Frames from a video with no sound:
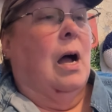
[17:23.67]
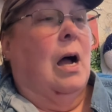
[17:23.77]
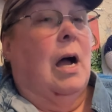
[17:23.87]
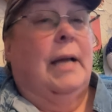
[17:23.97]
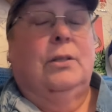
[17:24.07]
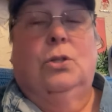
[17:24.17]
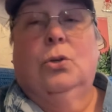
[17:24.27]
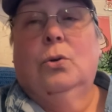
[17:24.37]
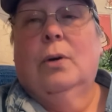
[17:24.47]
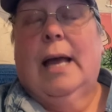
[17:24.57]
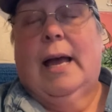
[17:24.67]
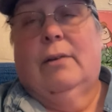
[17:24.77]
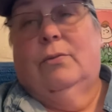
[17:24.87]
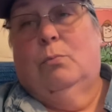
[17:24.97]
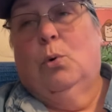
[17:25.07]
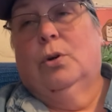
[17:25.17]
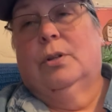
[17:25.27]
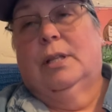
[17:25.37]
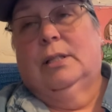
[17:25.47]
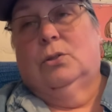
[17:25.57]
I do have more
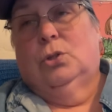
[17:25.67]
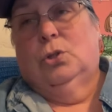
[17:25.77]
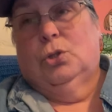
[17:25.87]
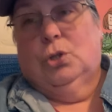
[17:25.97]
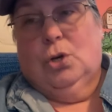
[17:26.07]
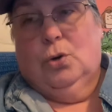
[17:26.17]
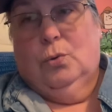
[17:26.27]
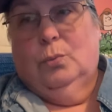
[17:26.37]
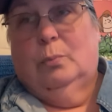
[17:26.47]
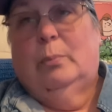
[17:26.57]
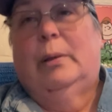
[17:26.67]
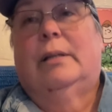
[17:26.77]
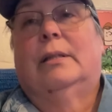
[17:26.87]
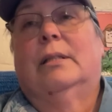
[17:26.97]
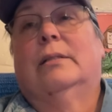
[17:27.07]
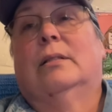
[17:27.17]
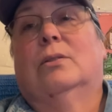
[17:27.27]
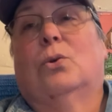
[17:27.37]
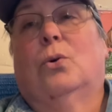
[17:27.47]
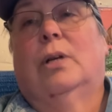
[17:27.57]
things to show, but this is
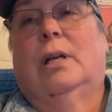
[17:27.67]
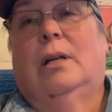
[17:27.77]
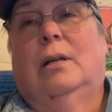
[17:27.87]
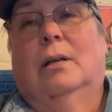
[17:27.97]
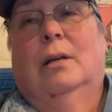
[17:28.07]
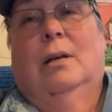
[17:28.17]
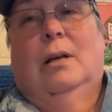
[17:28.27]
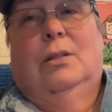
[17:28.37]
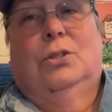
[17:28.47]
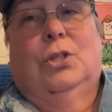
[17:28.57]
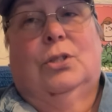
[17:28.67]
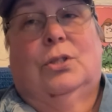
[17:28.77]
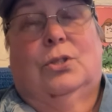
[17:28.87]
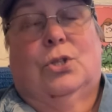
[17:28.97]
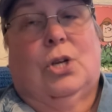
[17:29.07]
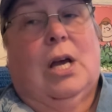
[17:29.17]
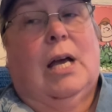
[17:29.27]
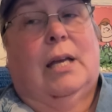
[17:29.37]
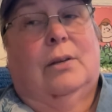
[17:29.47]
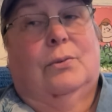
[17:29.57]
already just
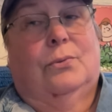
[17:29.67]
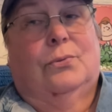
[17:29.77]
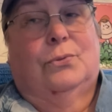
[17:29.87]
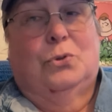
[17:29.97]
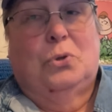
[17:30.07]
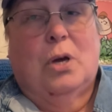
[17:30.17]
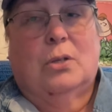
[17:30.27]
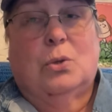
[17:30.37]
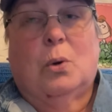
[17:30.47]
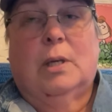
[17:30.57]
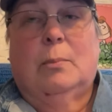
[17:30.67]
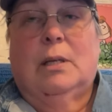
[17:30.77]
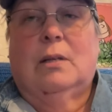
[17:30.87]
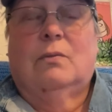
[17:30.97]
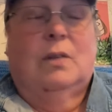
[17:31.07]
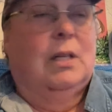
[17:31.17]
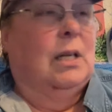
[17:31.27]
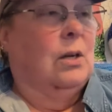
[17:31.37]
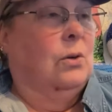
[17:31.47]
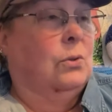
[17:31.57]
shy of a 20-minute
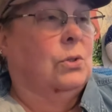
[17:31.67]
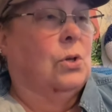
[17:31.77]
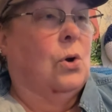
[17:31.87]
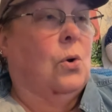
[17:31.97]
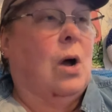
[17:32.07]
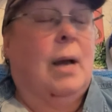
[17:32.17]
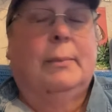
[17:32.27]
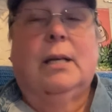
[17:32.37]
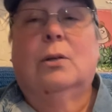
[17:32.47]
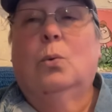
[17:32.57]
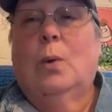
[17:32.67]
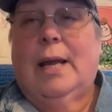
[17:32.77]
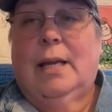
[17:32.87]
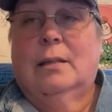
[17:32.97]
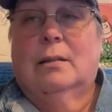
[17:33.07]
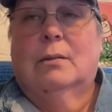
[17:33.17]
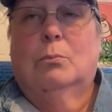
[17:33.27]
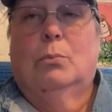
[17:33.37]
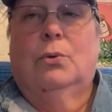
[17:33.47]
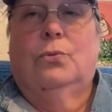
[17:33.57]
video, so I'm going to wait
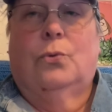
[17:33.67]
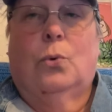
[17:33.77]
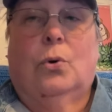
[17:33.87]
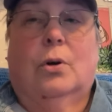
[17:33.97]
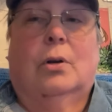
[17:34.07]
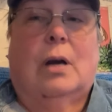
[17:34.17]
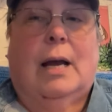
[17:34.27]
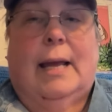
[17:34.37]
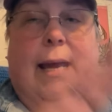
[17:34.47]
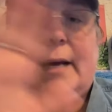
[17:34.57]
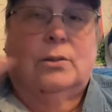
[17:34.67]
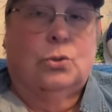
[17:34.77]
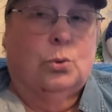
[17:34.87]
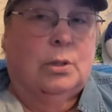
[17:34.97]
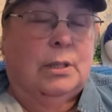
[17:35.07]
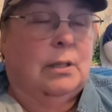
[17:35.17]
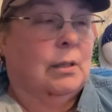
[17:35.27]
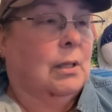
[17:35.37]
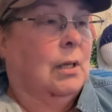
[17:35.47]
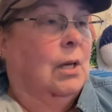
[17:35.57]
before I actually
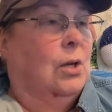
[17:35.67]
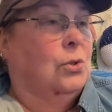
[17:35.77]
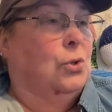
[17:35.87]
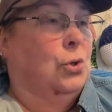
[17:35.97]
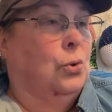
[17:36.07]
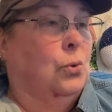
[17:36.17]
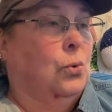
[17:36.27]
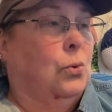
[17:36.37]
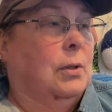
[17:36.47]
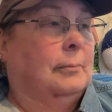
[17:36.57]
do